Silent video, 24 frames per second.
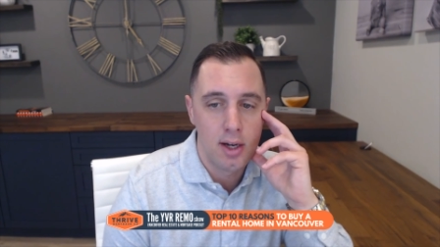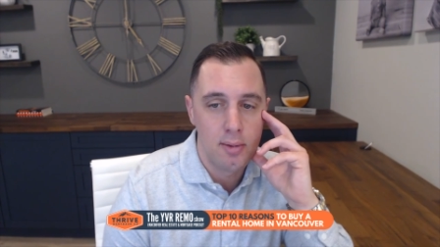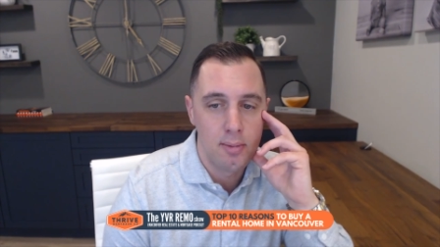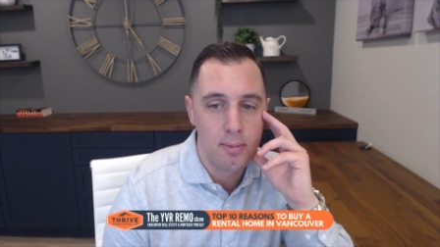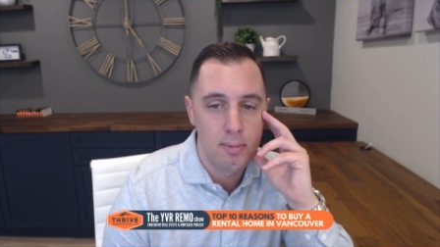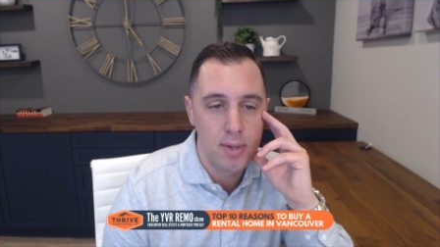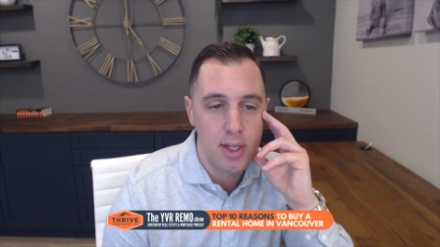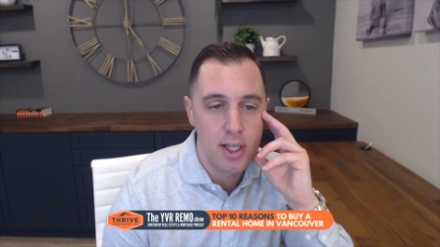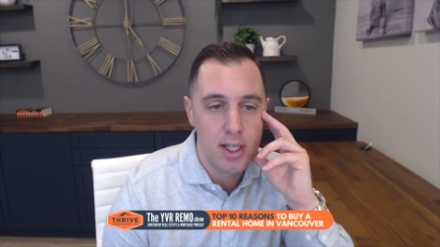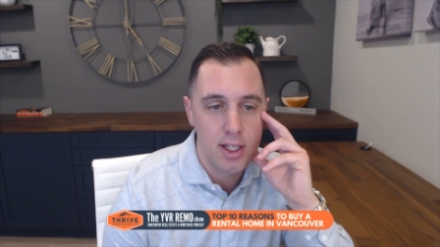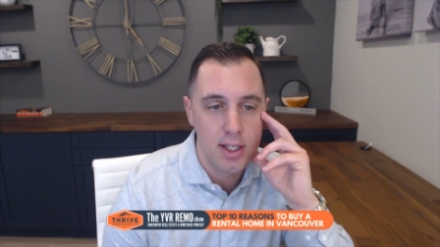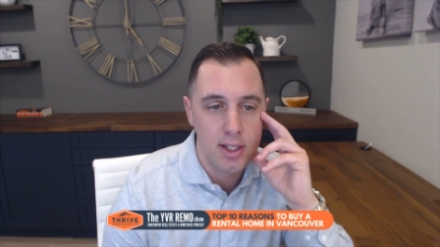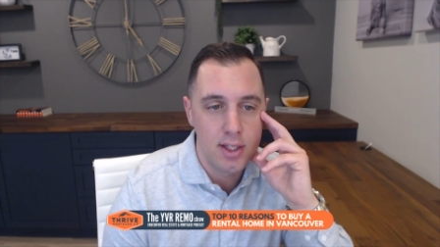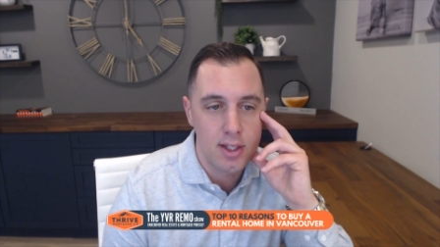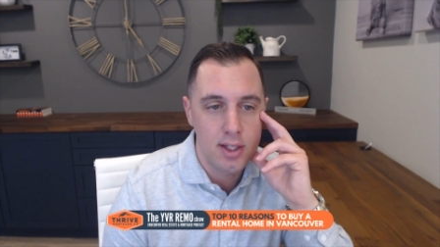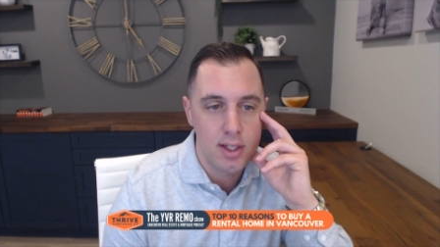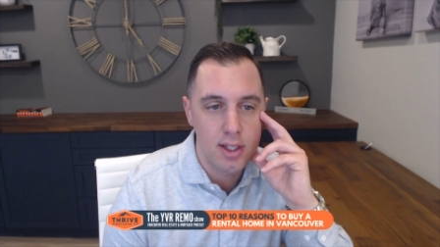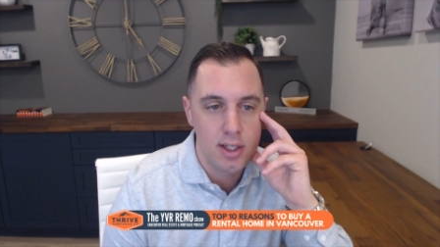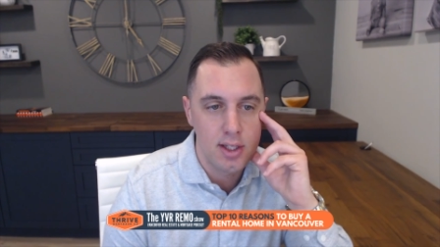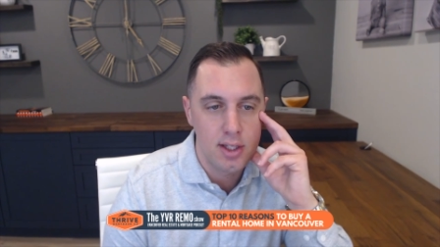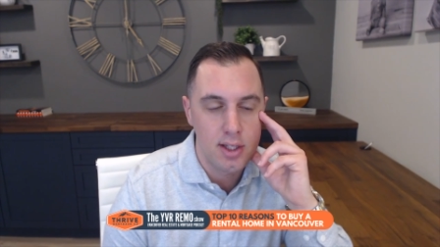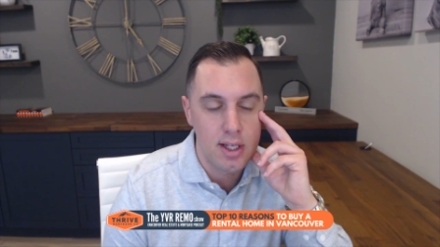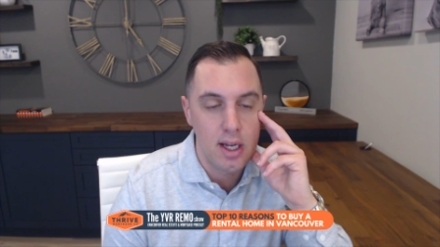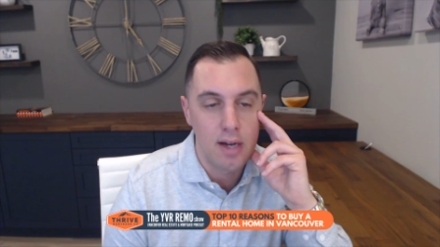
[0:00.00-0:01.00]

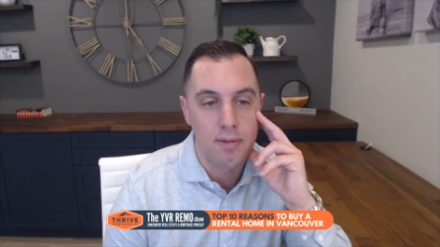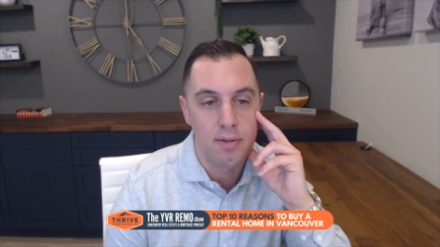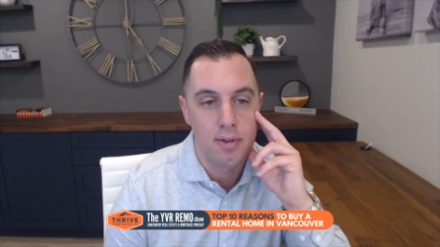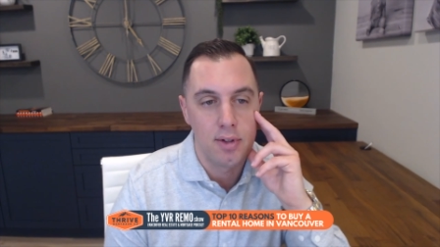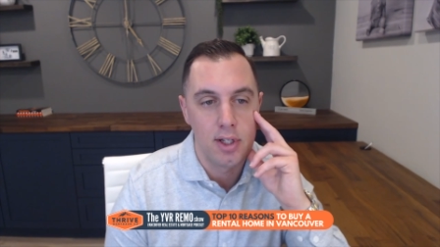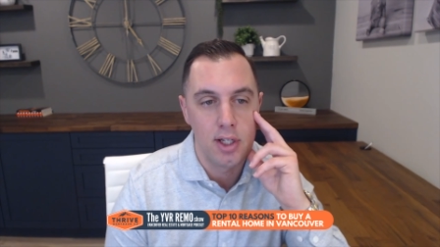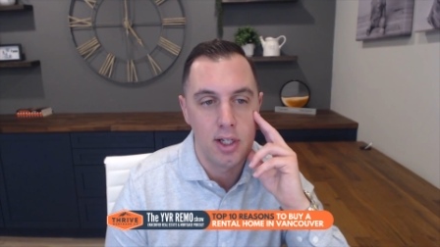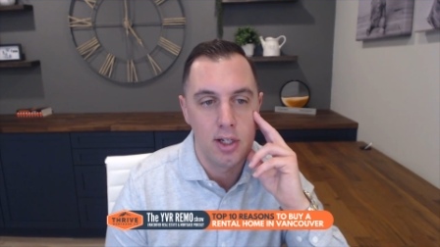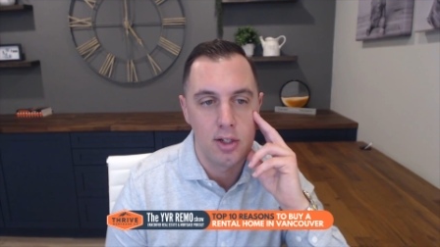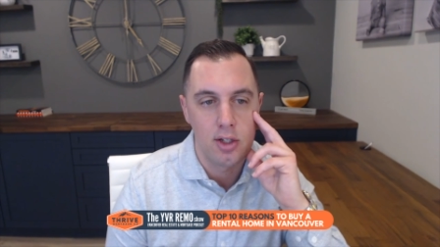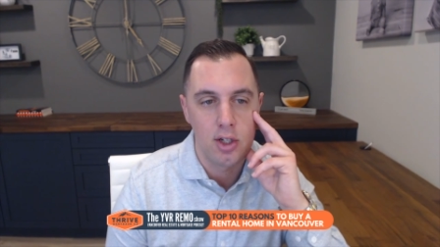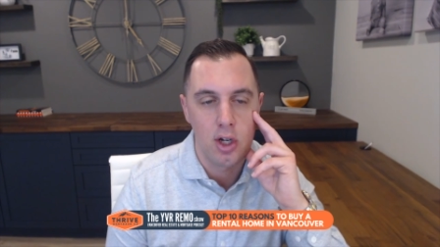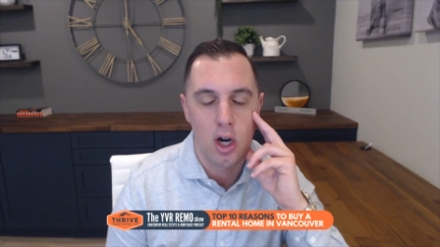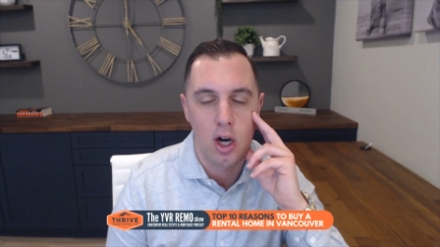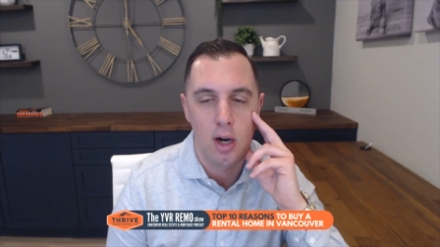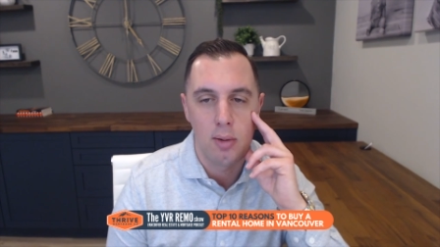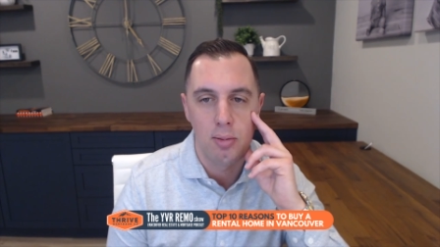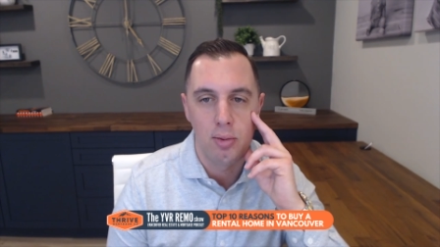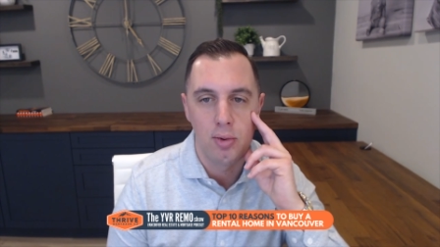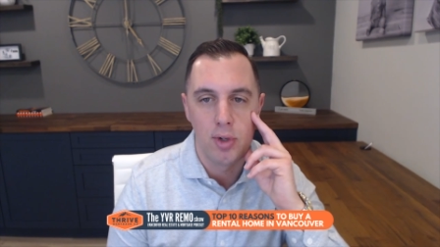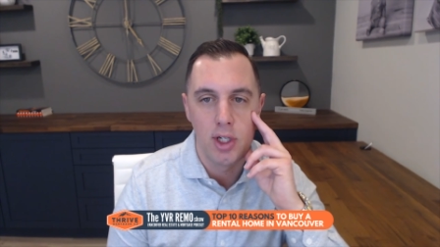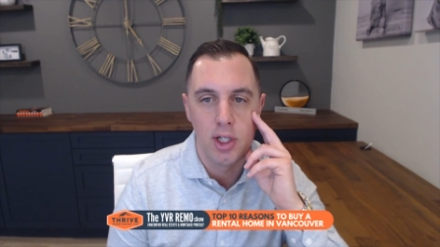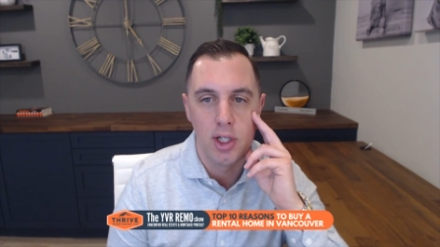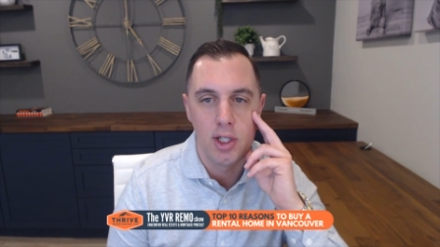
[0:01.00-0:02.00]
is definitely a
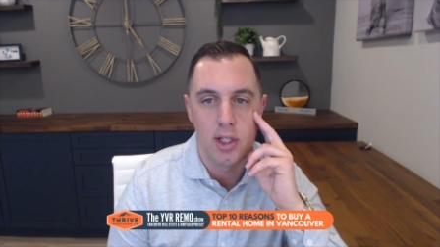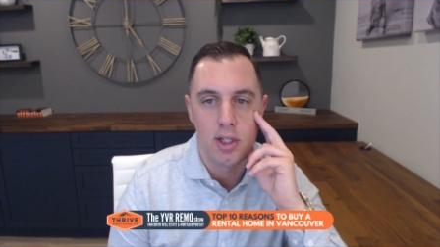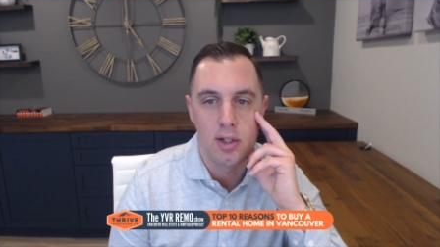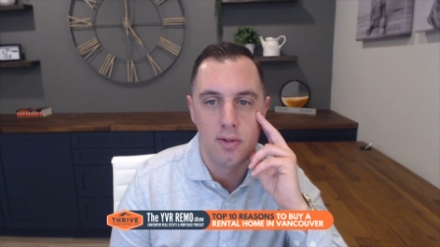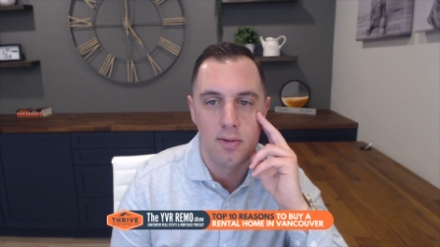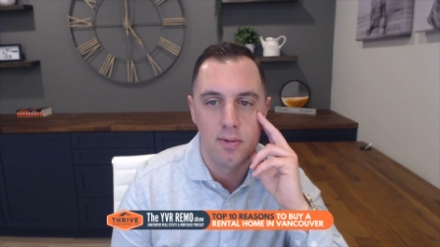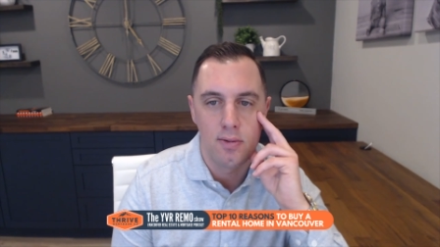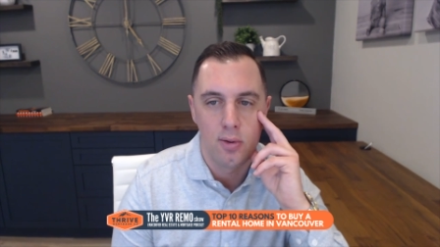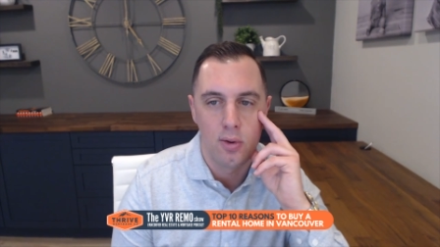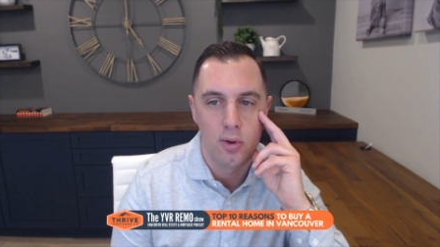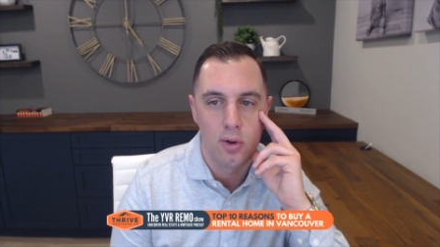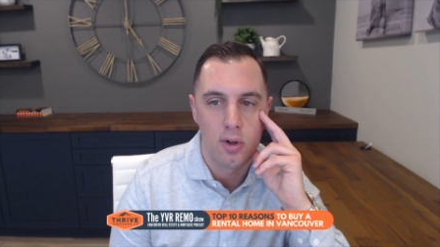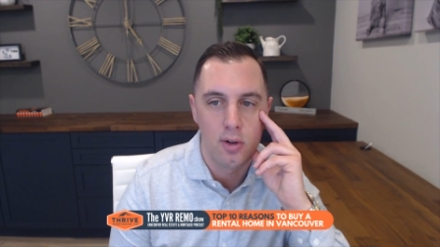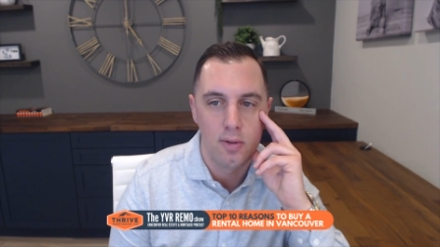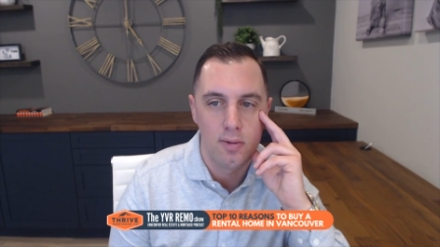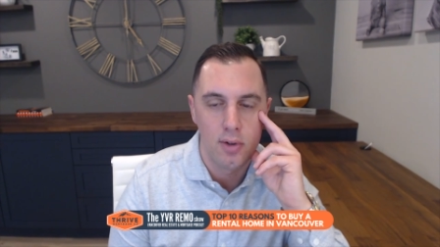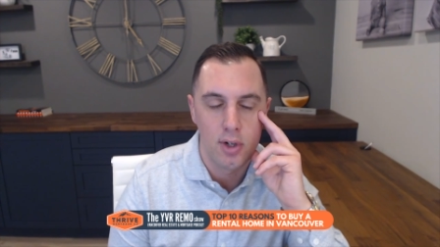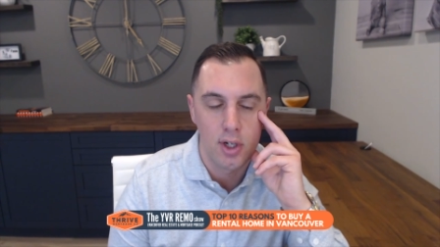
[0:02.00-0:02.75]
top reason for